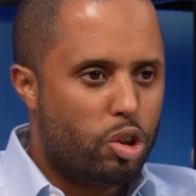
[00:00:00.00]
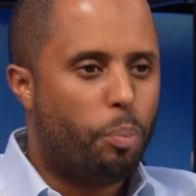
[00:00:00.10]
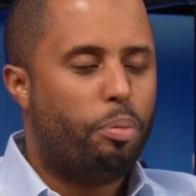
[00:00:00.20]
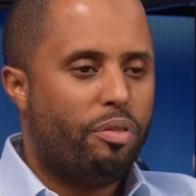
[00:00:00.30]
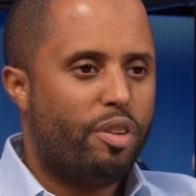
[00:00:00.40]
your
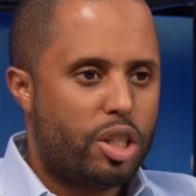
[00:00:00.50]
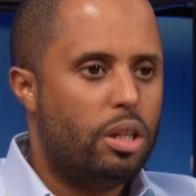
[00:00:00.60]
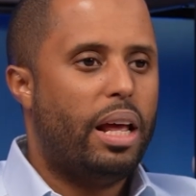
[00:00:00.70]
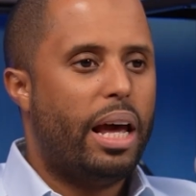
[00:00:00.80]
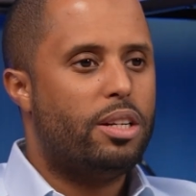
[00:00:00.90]
professional
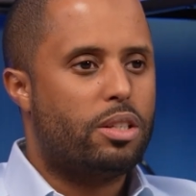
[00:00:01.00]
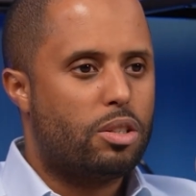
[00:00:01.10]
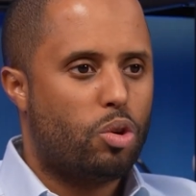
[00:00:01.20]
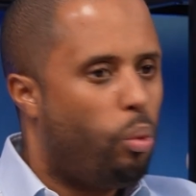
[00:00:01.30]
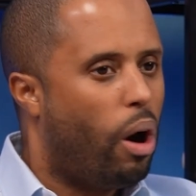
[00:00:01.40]
edge.
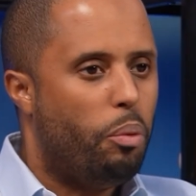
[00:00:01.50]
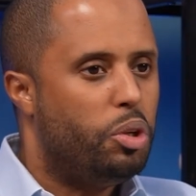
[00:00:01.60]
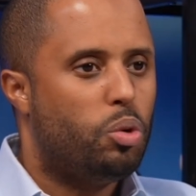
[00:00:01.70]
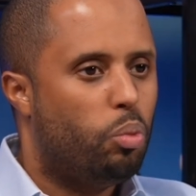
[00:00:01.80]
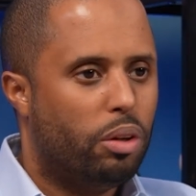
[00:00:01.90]
So why would
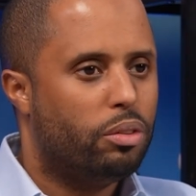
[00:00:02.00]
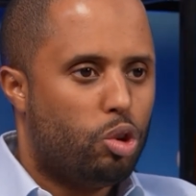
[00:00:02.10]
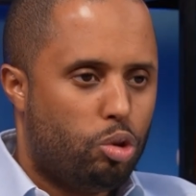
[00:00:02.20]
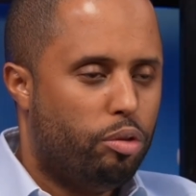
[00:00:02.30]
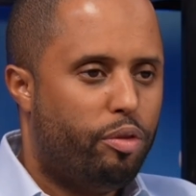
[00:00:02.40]
you want
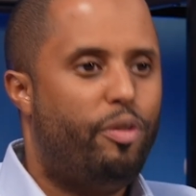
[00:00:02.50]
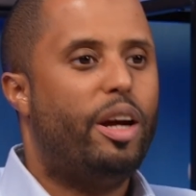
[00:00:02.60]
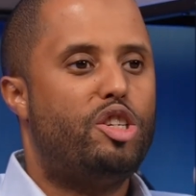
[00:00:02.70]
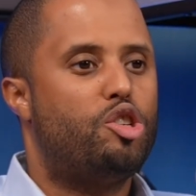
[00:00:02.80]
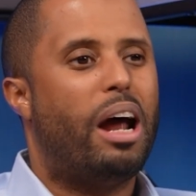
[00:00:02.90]
to
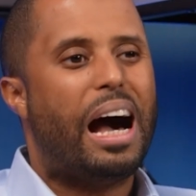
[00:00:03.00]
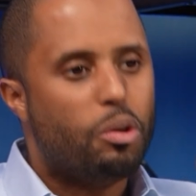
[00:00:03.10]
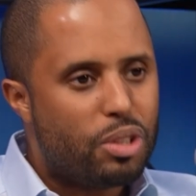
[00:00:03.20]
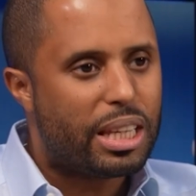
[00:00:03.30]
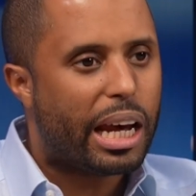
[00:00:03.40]
venture
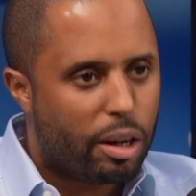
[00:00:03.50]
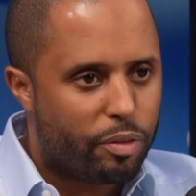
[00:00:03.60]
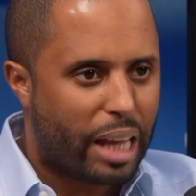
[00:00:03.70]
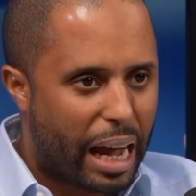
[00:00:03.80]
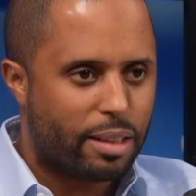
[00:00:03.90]
outside of
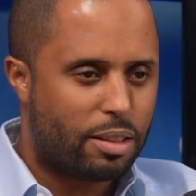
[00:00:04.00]
that